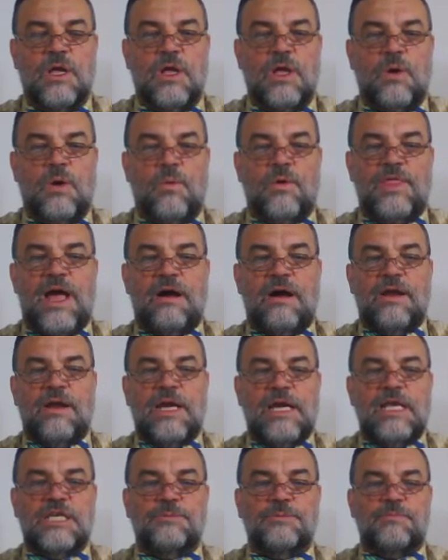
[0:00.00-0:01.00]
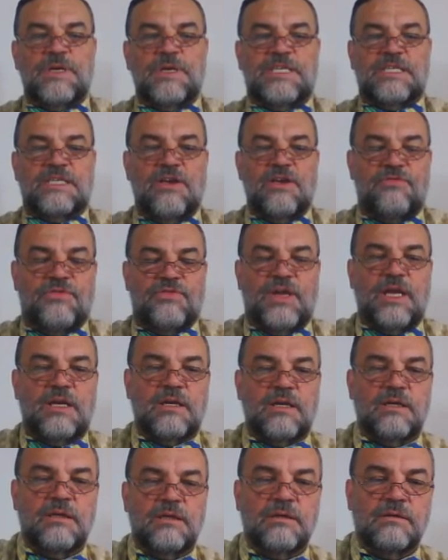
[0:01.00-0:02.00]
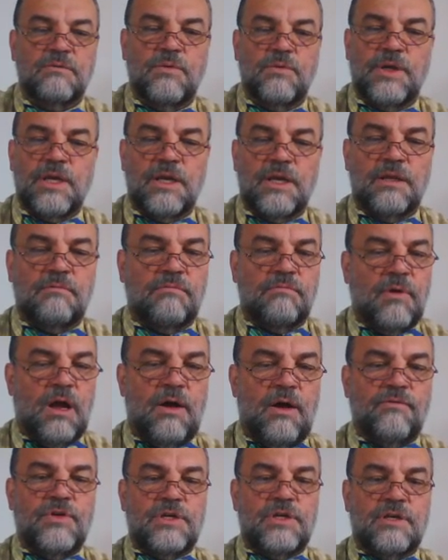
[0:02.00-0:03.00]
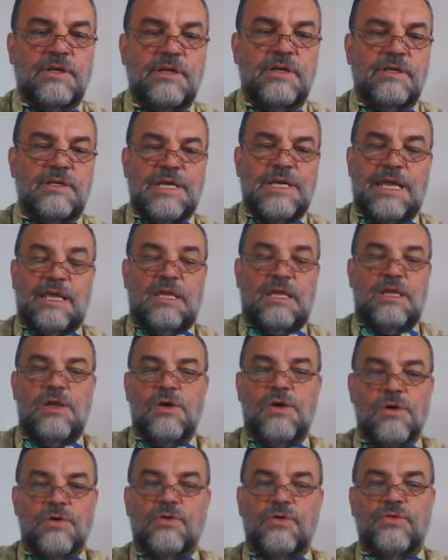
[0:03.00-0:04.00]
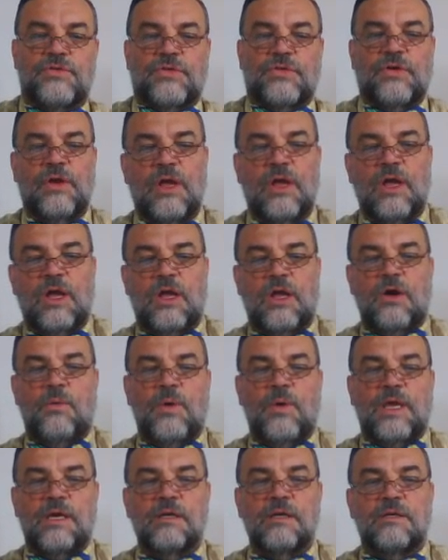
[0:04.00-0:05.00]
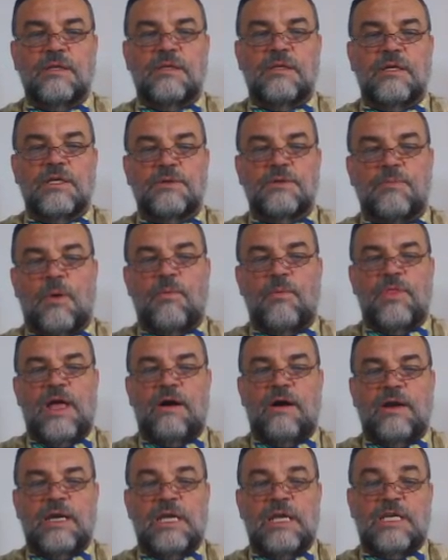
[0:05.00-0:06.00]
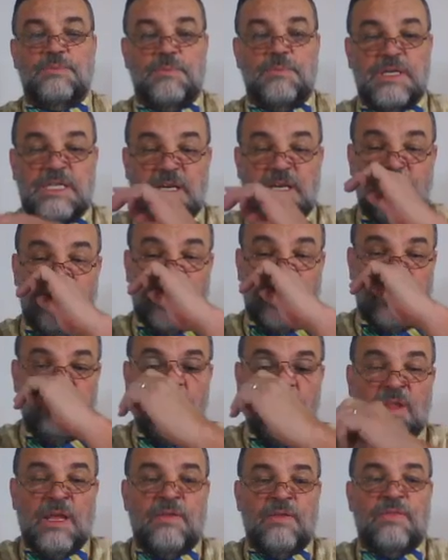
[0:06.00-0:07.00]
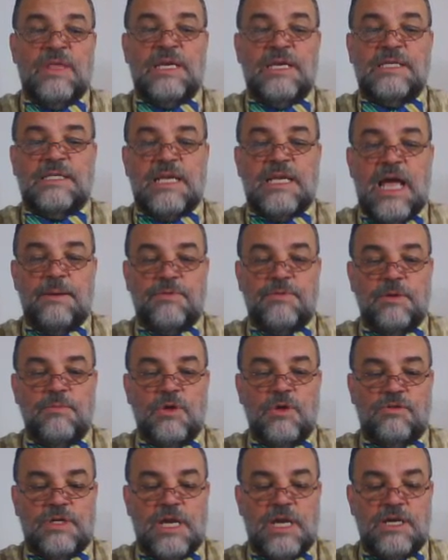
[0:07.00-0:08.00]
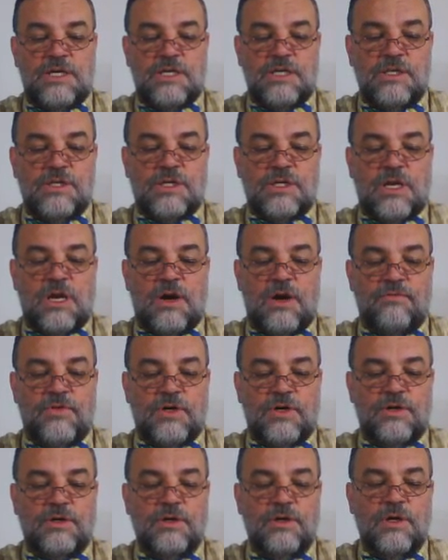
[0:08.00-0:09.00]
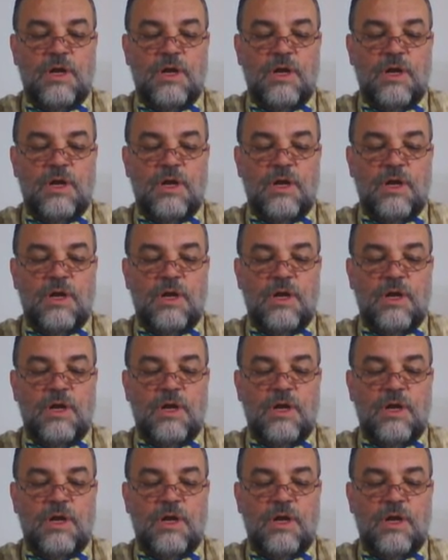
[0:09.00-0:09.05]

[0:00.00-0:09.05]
Without getting specific, we could obviously take years going into this, but without getting specific, these types of mutations cover